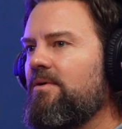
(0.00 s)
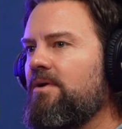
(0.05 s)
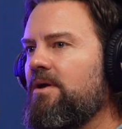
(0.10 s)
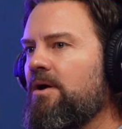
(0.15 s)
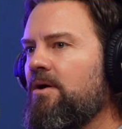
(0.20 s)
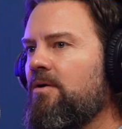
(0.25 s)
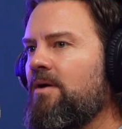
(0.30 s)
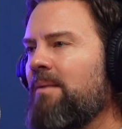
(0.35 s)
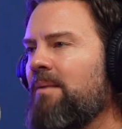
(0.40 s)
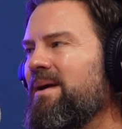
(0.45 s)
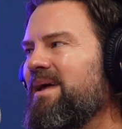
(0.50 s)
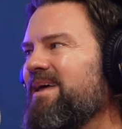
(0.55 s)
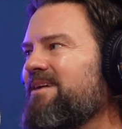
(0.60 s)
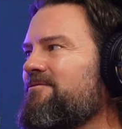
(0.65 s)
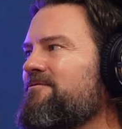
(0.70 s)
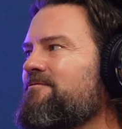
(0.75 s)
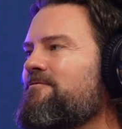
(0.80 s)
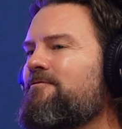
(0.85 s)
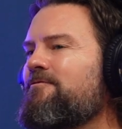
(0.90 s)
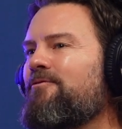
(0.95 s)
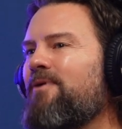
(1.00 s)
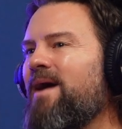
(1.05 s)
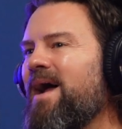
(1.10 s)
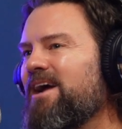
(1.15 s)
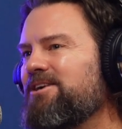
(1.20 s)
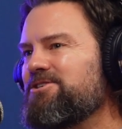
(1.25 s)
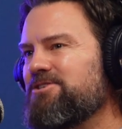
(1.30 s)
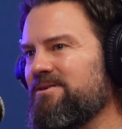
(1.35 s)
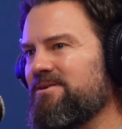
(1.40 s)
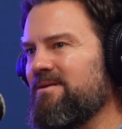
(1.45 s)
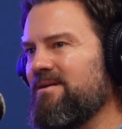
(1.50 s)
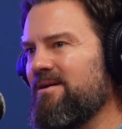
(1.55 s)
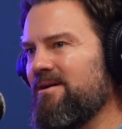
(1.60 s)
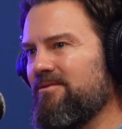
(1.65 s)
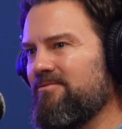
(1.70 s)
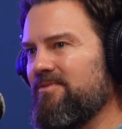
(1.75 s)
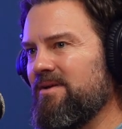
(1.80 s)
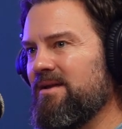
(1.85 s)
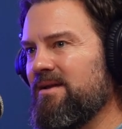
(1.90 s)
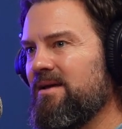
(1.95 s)
You know, I'm making a fraction
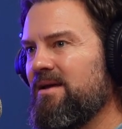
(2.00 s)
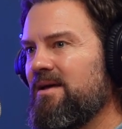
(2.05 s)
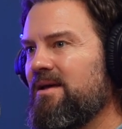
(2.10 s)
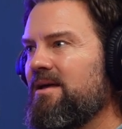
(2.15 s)
of it.